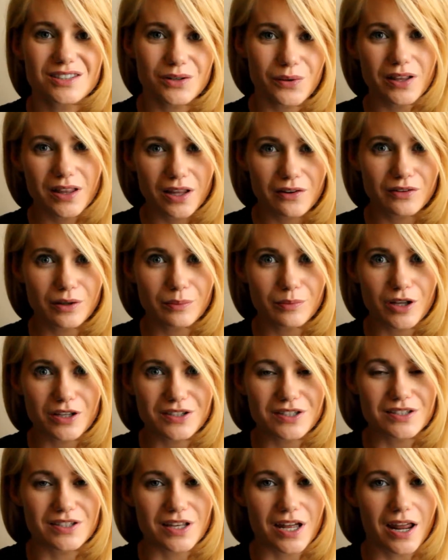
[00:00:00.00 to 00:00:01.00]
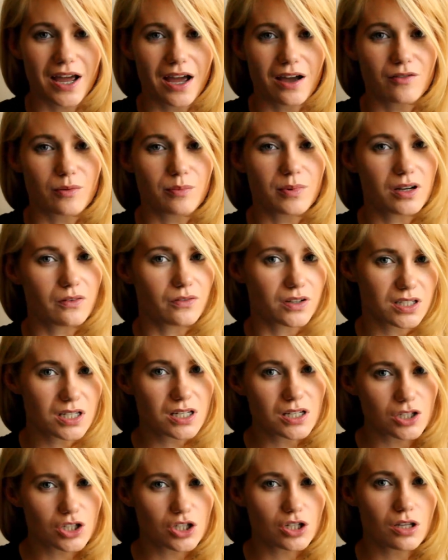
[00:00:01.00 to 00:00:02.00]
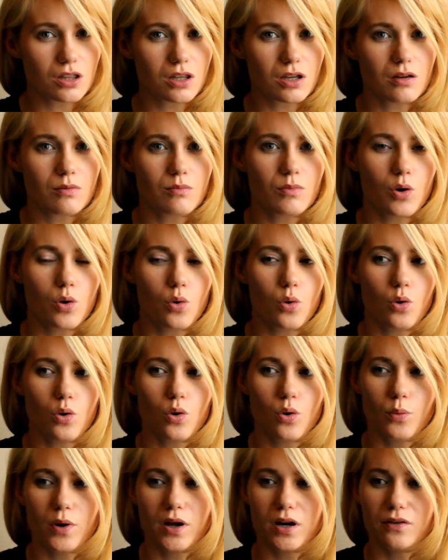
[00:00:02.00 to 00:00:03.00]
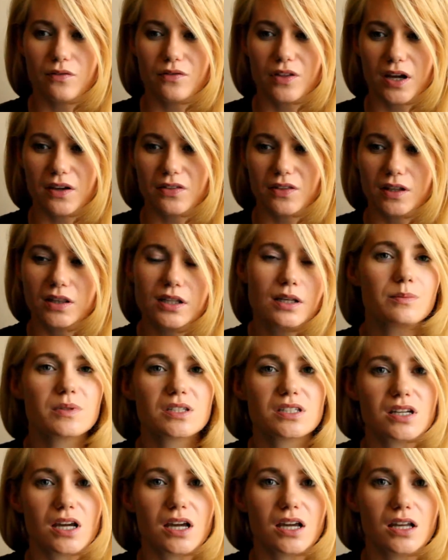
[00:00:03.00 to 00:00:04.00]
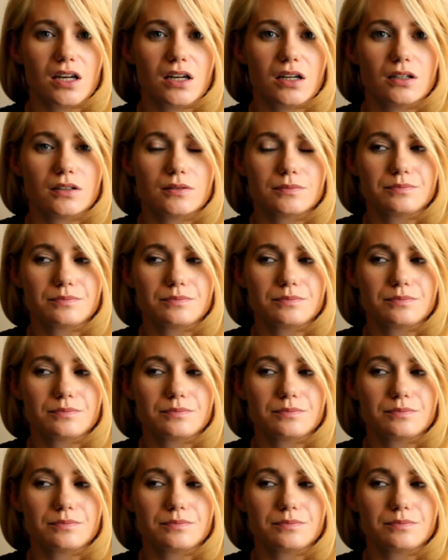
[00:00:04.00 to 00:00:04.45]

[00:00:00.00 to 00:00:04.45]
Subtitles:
So I love lip glosses that have a bit of a tint to them, or one of like the lip stain